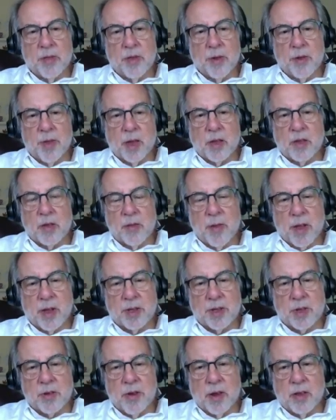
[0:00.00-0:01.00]
though that
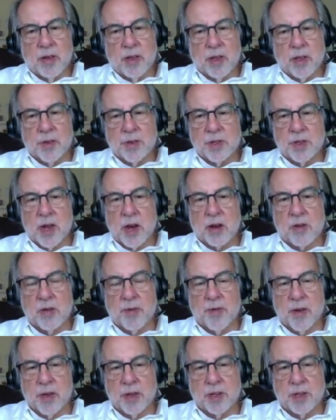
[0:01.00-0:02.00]
demands a great deal of
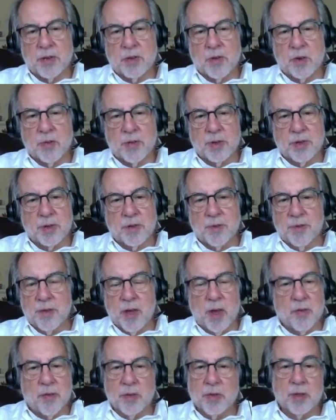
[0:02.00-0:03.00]
sacrifice in moments of
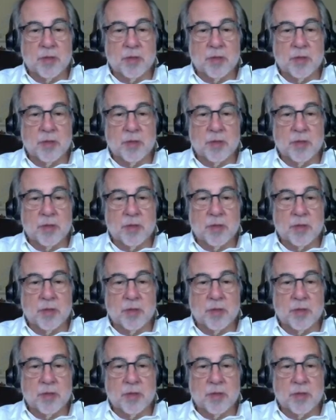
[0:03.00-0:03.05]
famine,